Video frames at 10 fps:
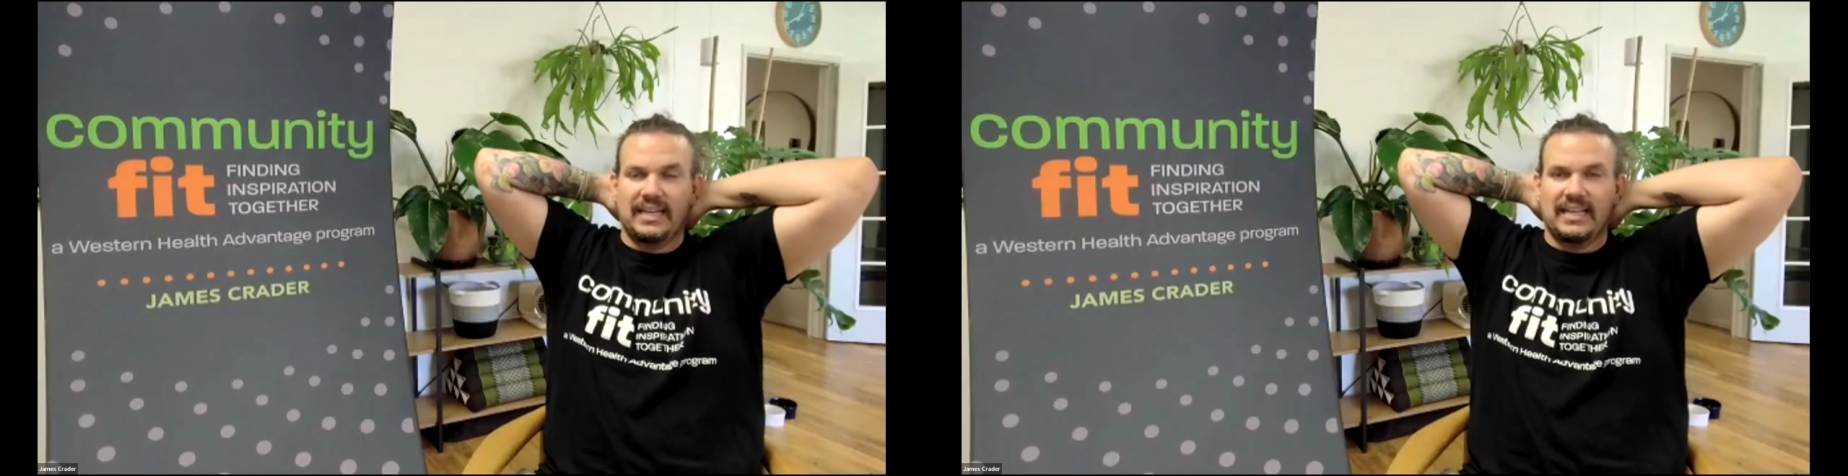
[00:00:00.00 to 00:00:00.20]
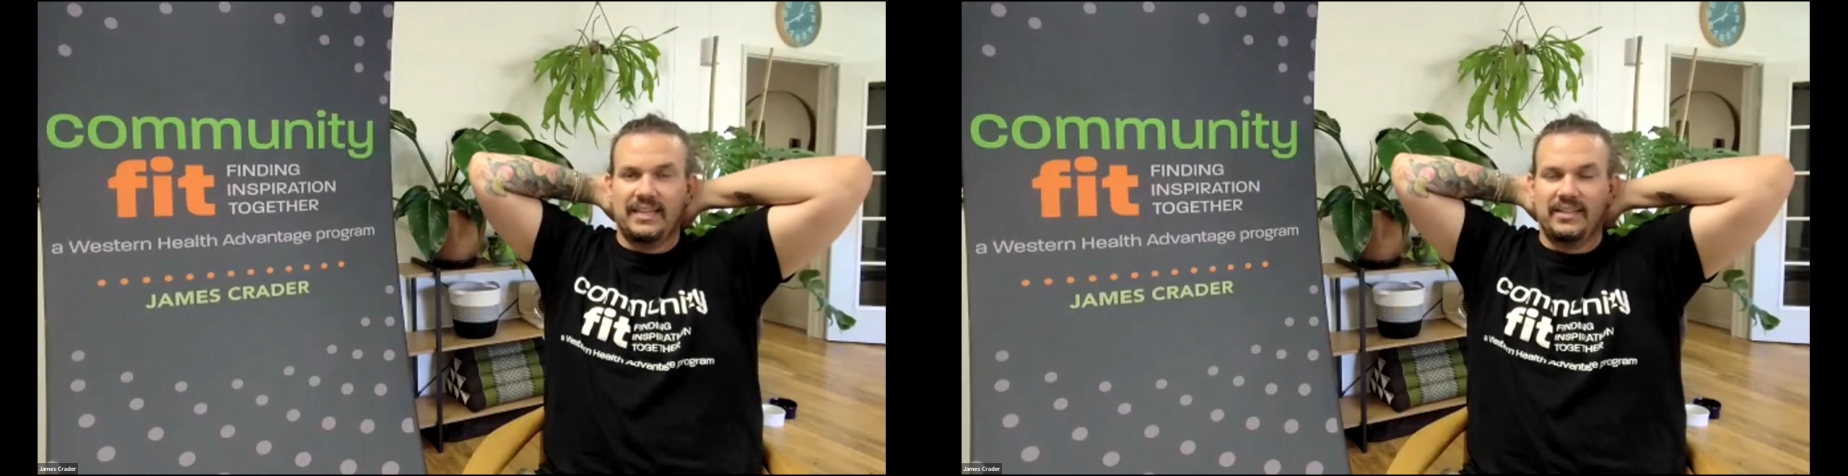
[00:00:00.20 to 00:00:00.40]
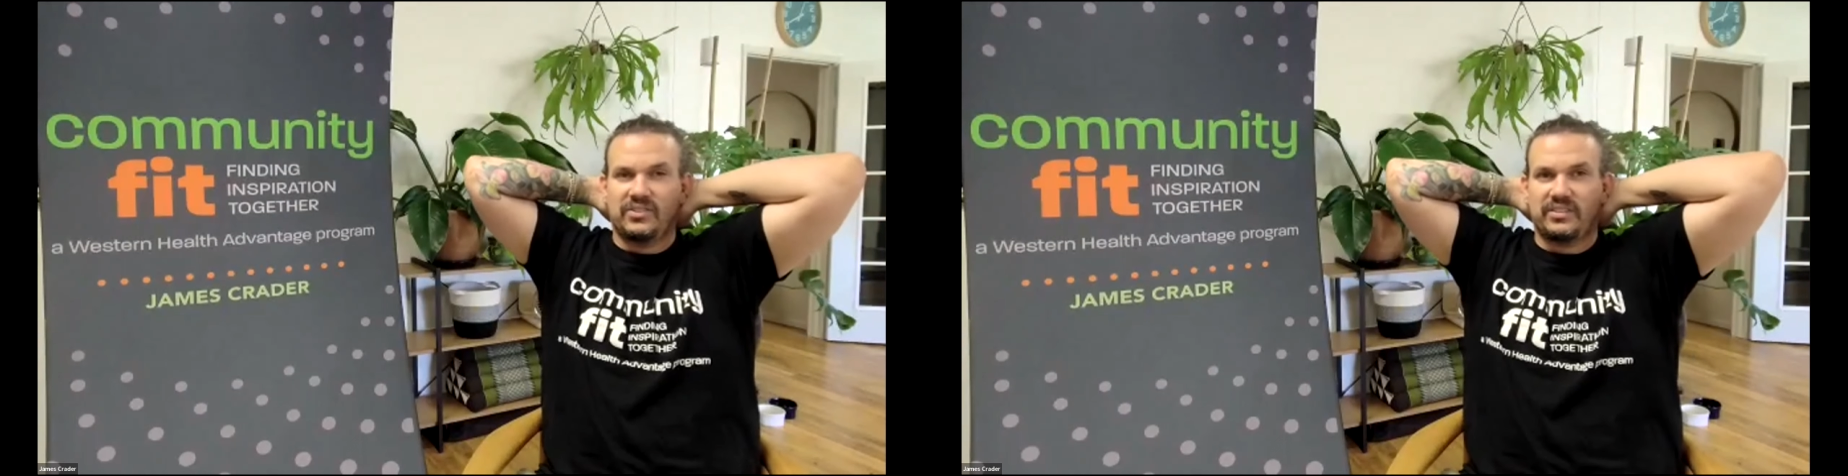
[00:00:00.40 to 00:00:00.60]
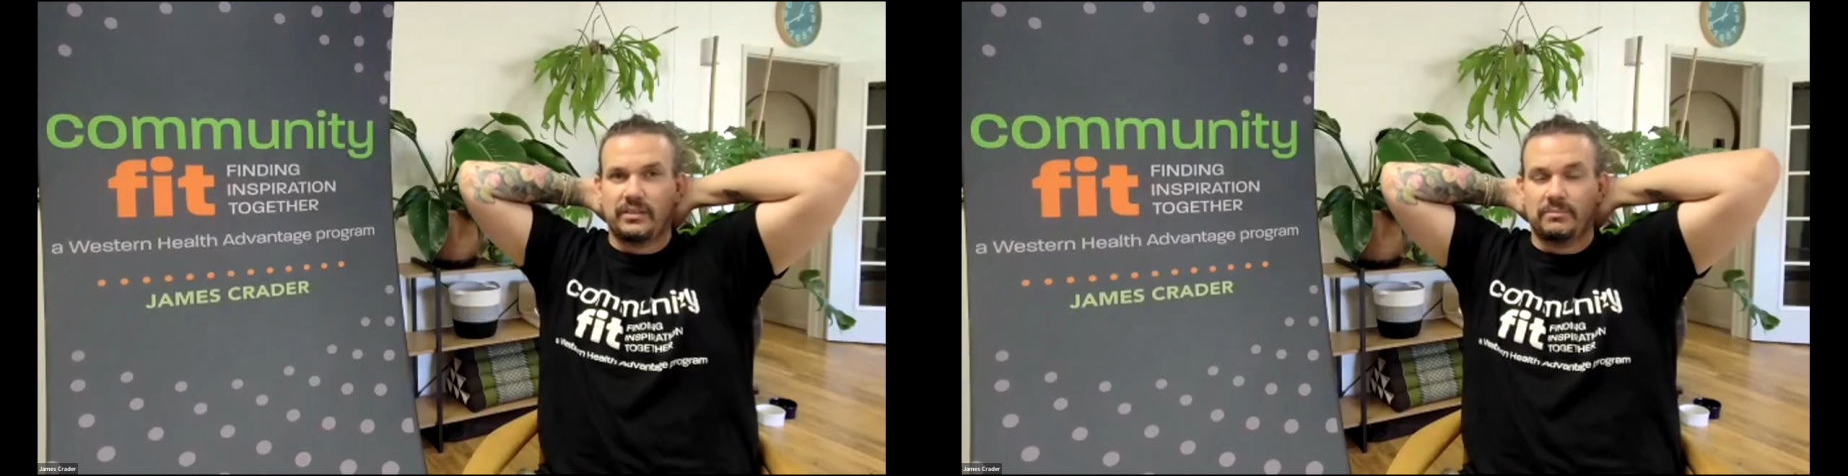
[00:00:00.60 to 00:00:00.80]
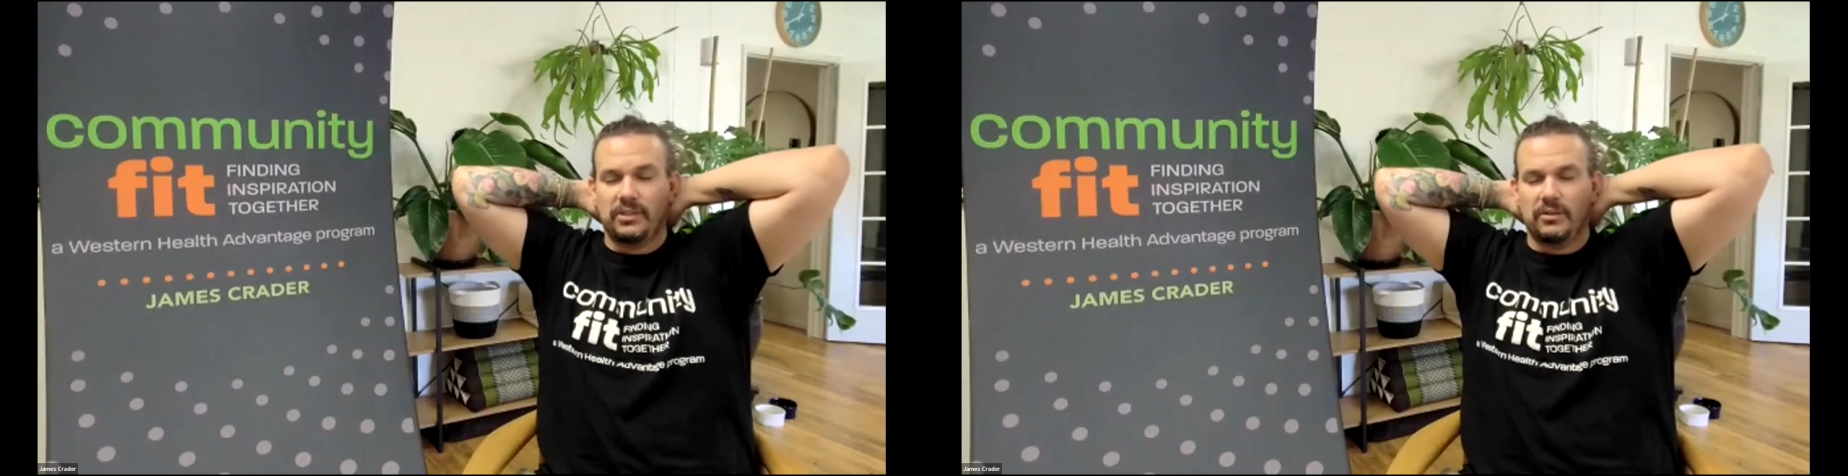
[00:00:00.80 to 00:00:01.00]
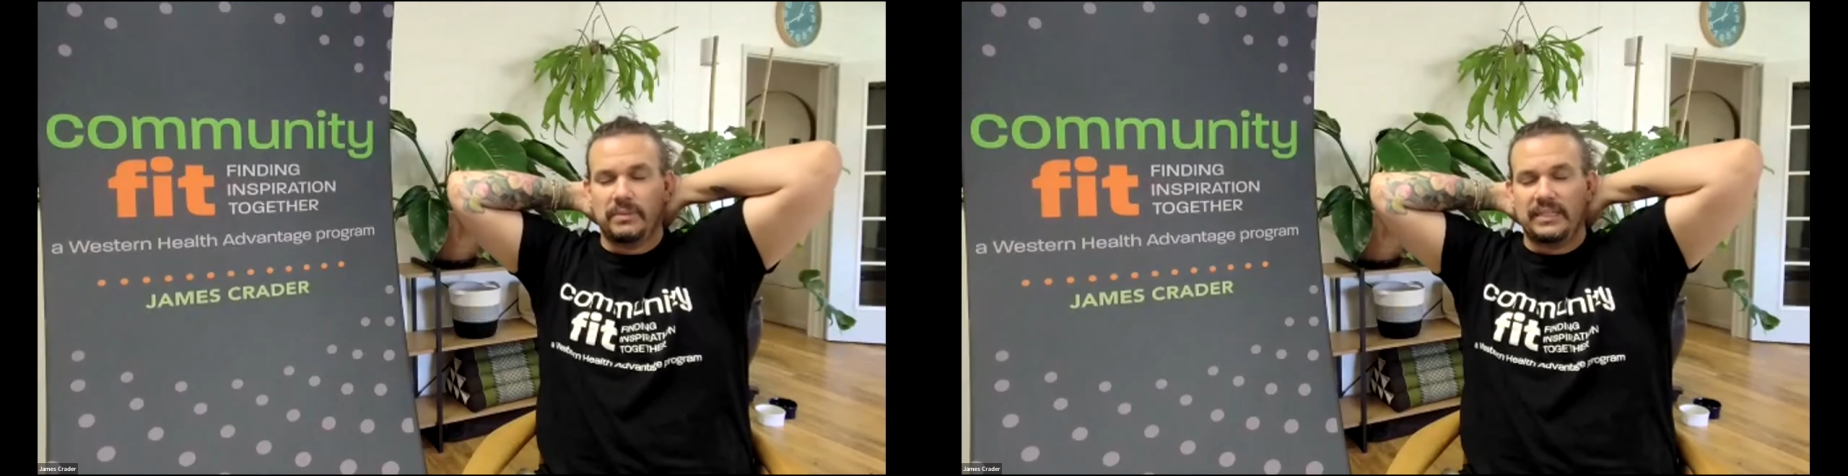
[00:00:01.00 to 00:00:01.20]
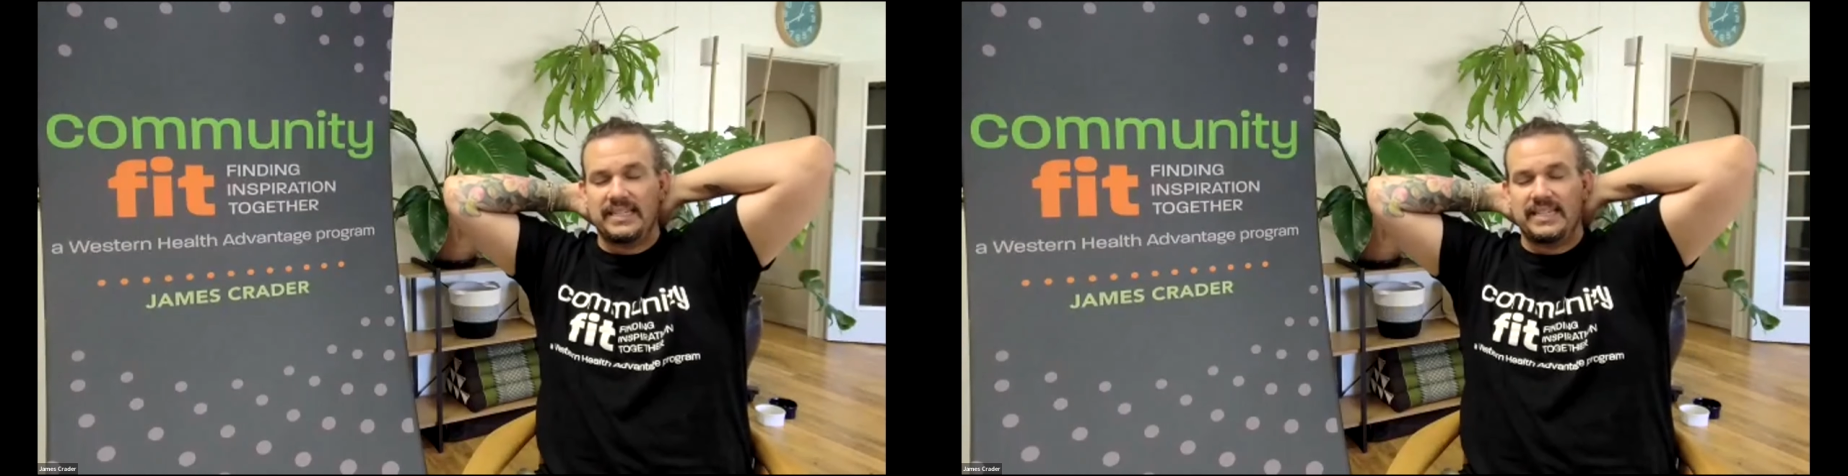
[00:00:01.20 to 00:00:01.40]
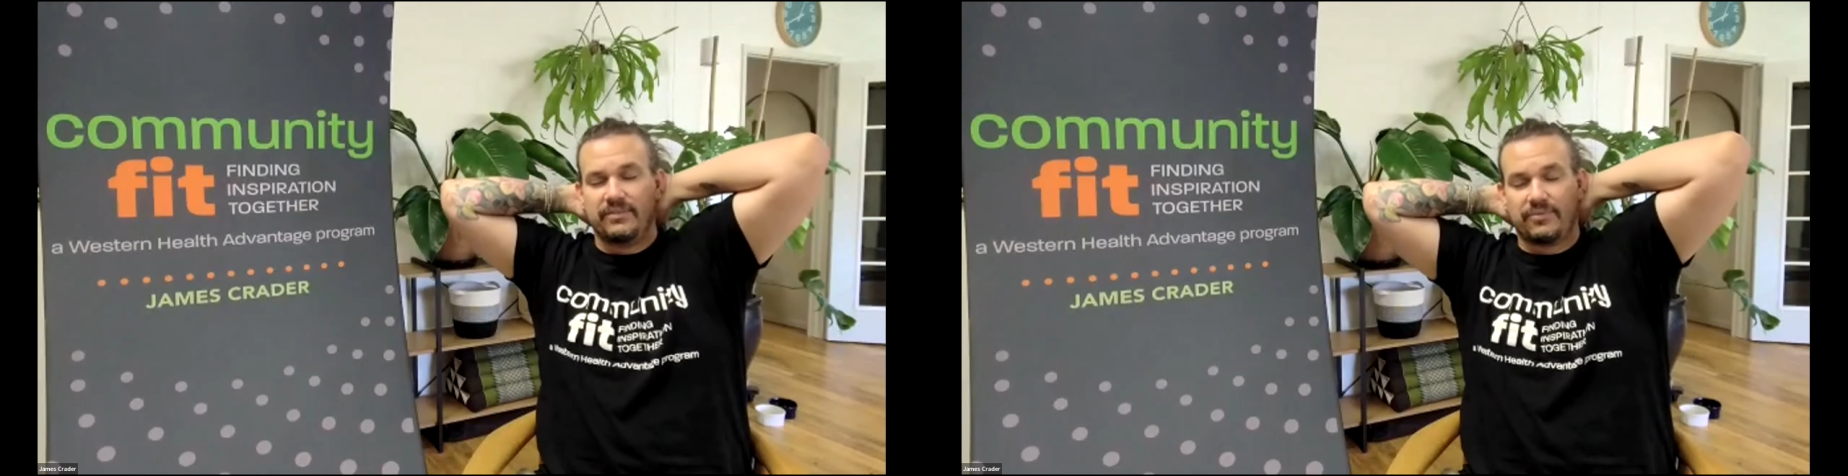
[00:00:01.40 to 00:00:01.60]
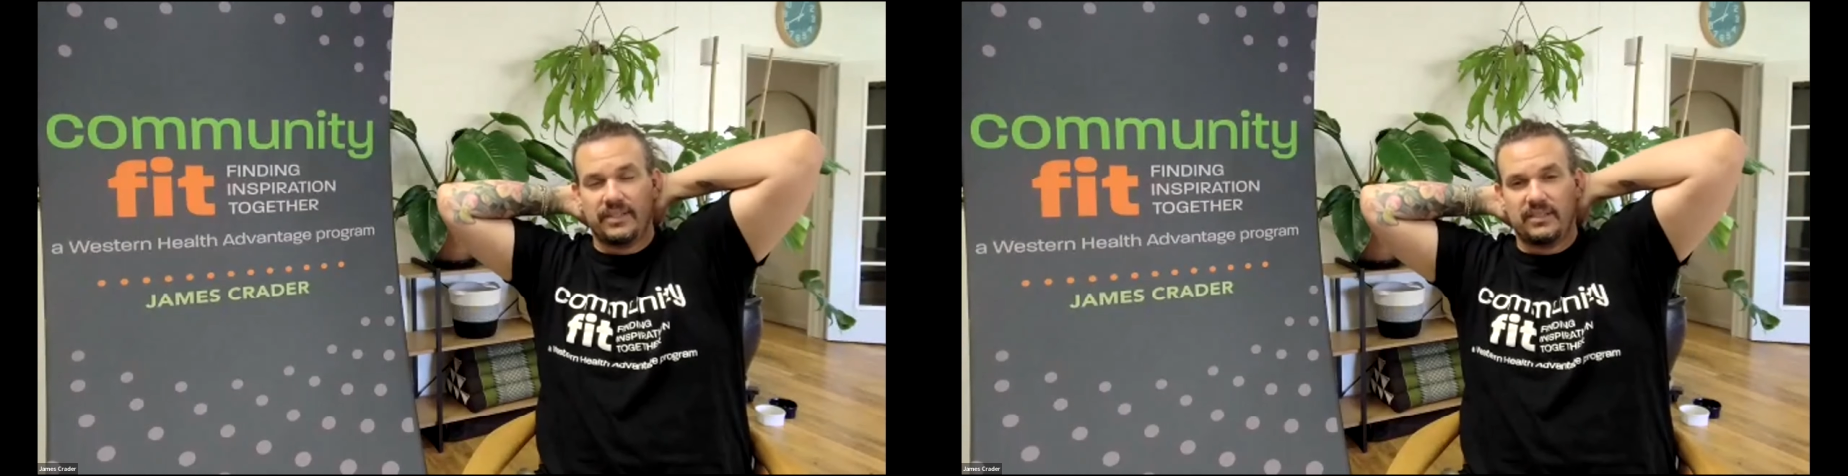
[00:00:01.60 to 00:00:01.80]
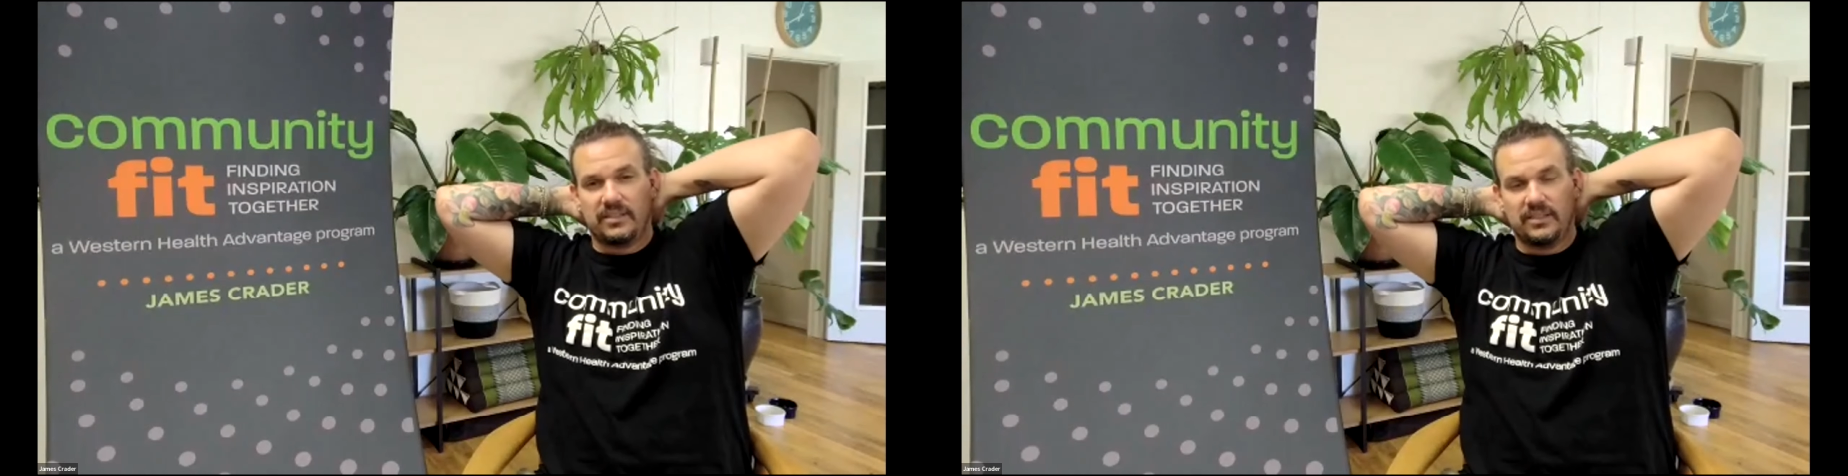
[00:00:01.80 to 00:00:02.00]
It is similar but
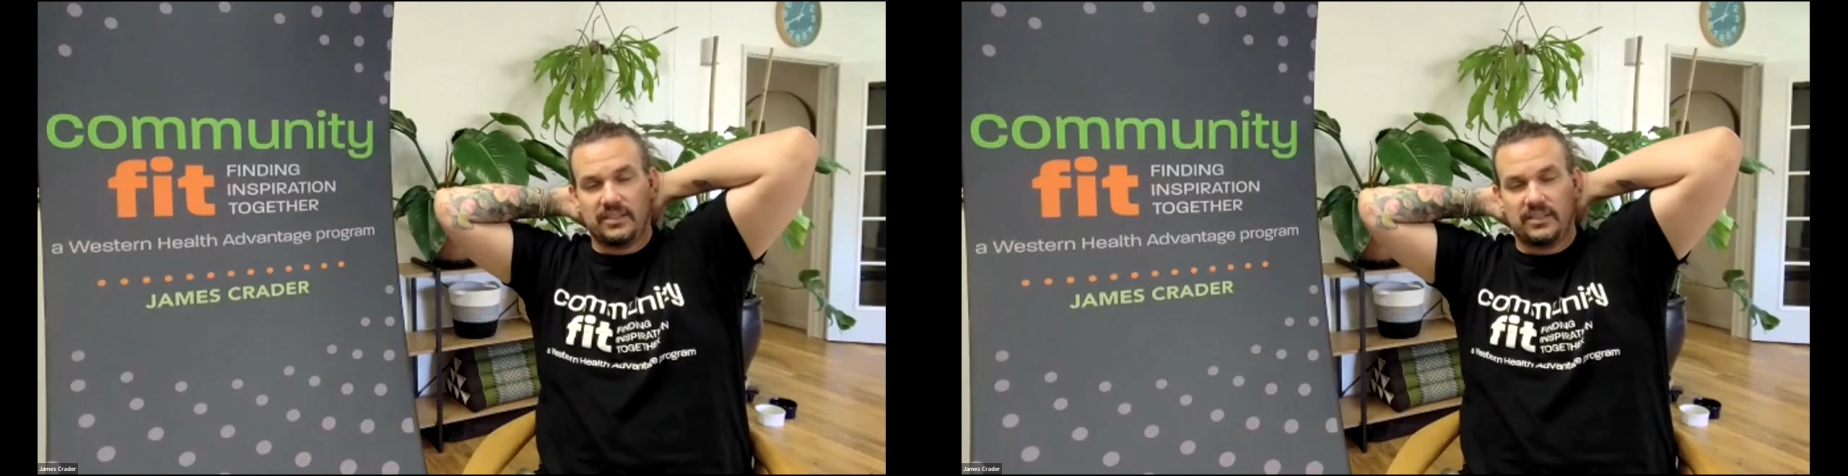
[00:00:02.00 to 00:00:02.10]
different